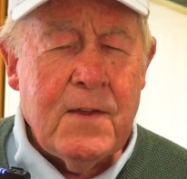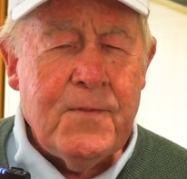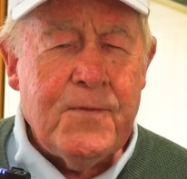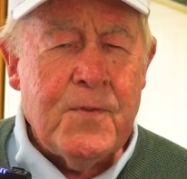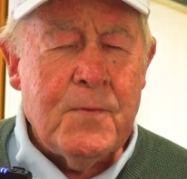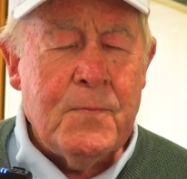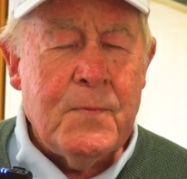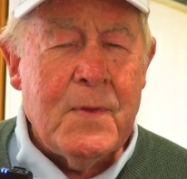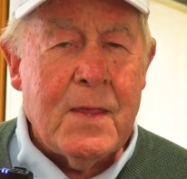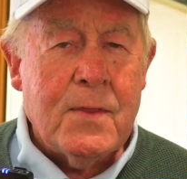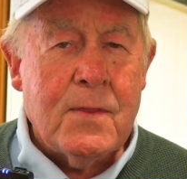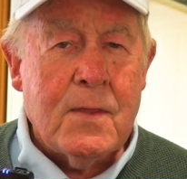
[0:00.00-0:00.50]

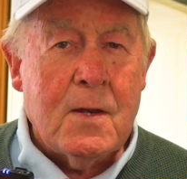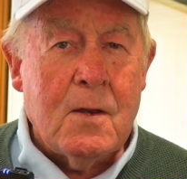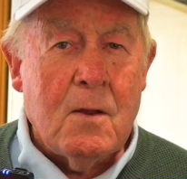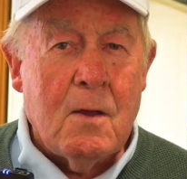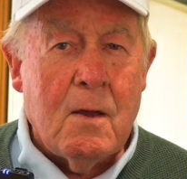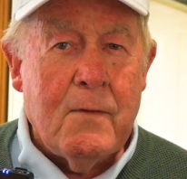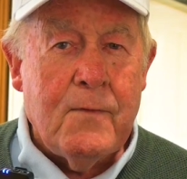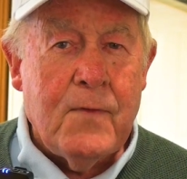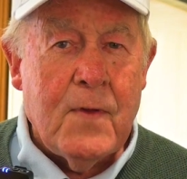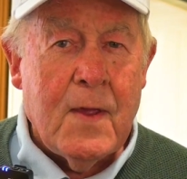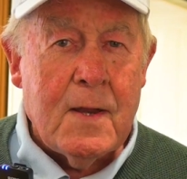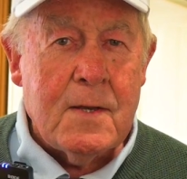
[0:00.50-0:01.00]
from that
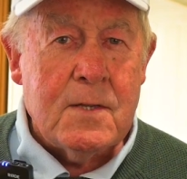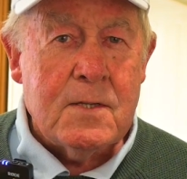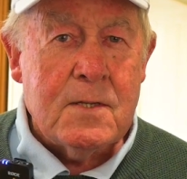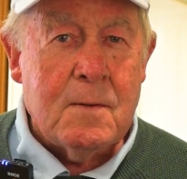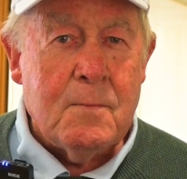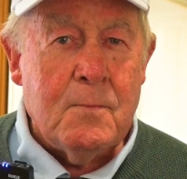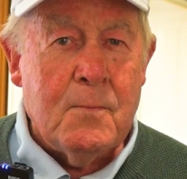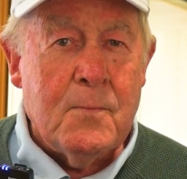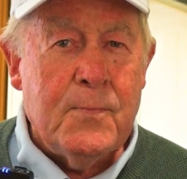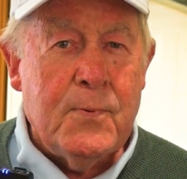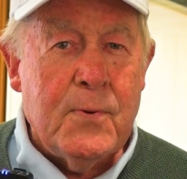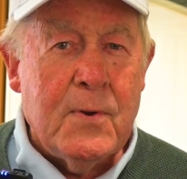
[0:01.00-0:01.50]
I've had
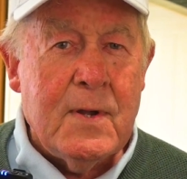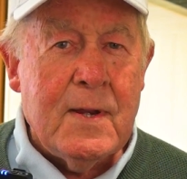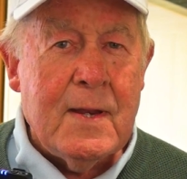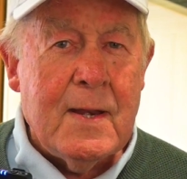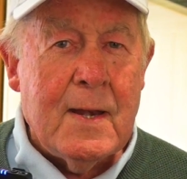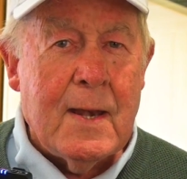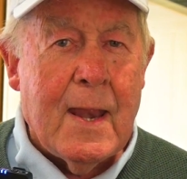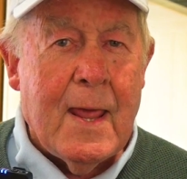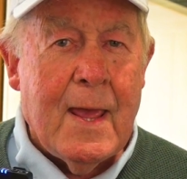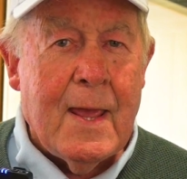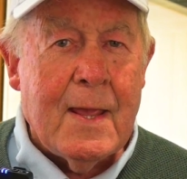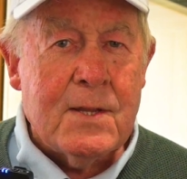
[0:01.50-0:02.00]
some
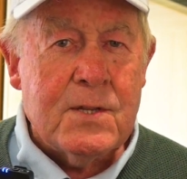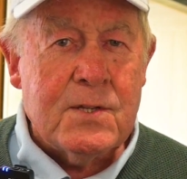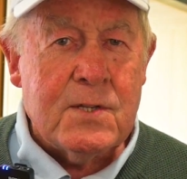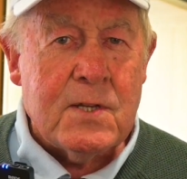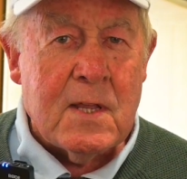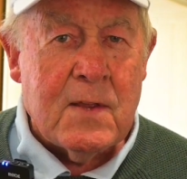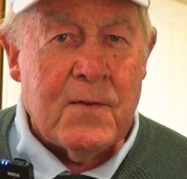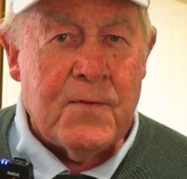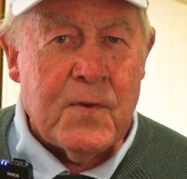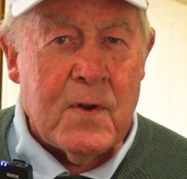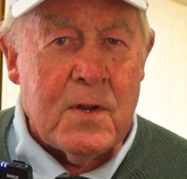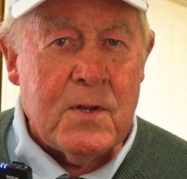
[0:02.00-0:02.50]
pretty
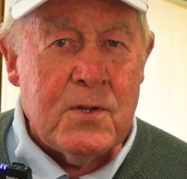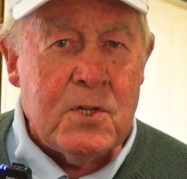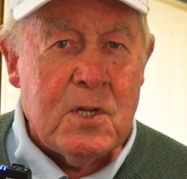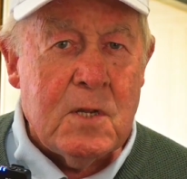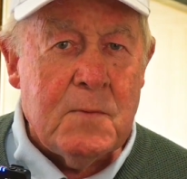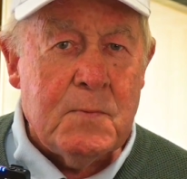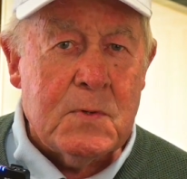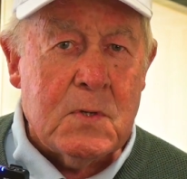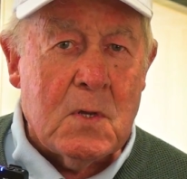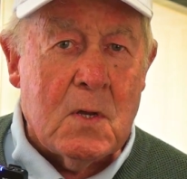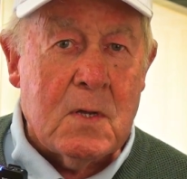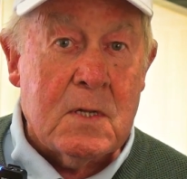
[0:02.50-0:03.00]
lasting friendships.